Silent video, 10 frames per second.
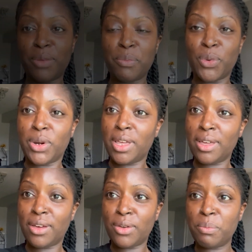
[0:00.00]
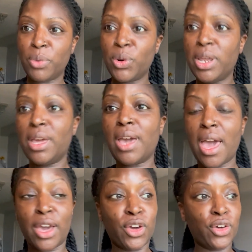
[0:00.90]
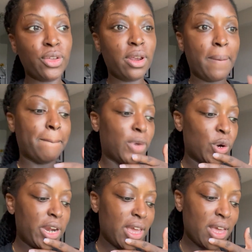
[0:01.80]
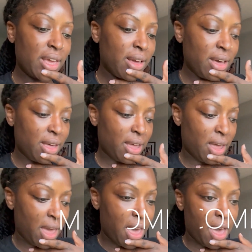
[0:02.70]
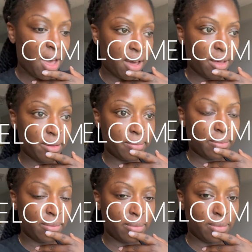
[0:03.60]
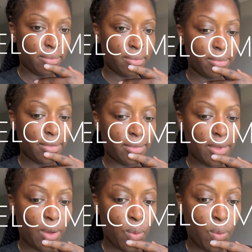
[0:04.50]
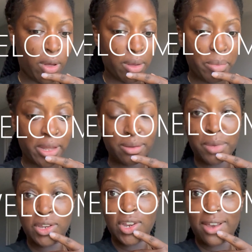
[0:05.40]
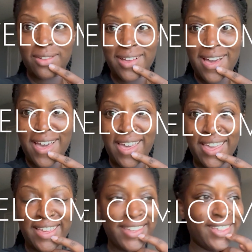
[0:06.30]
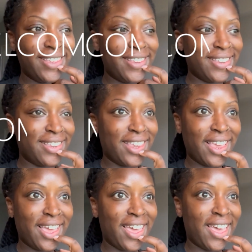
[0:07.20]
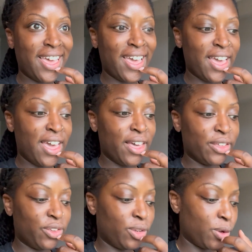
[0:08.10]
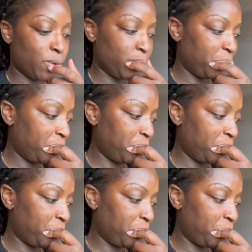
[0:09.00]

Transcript: good morning, good morning, good morning. Um, welcome back to my channel, guys. So,